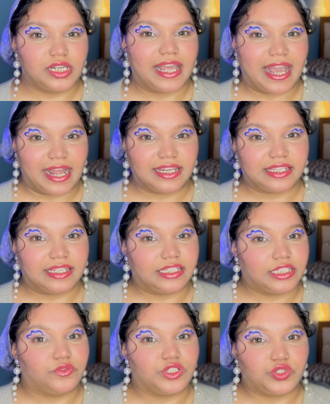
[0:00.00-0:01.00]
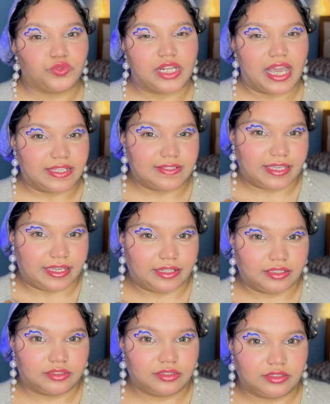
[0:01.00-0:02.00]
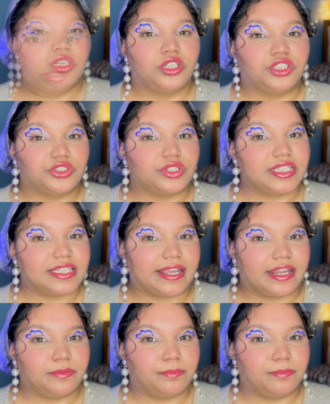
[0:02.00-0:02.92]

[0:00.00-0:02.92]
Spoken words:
and individualizing. Your second